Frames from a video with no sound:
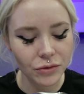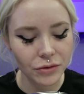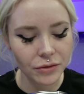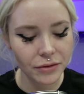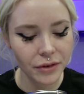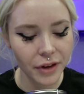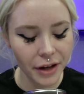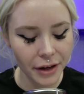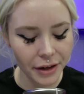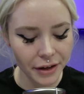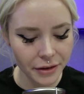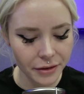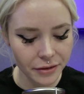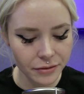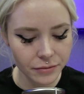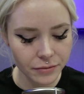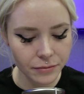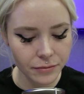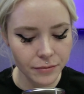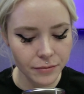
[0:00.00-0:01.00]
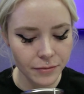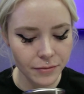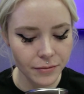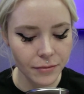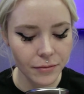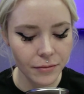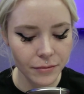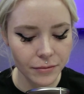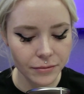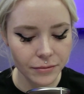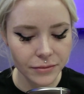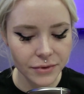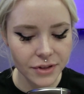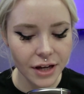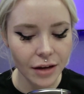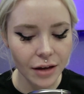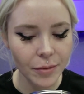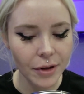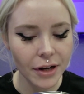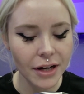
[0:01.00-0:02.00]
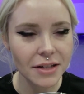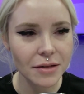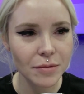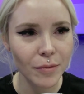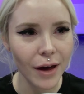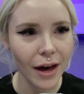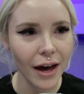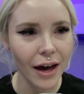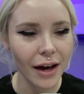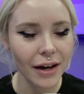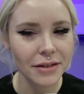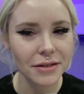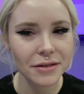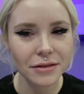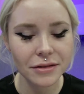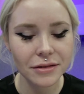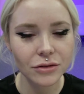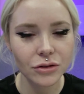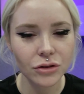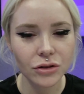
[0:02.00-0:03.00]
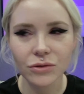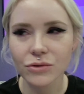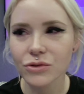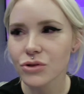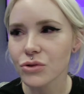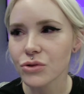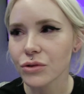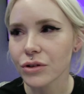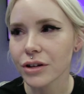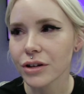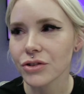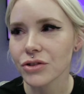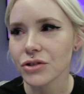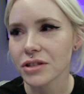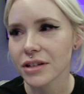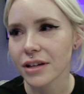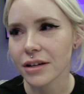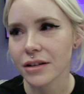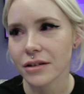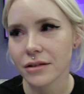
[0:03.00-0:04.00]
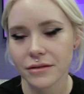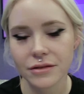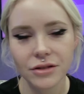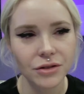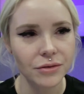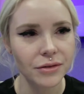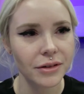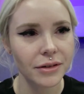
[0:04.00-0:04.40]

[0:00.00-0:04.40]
like 10 minutes max, no story, just get to it.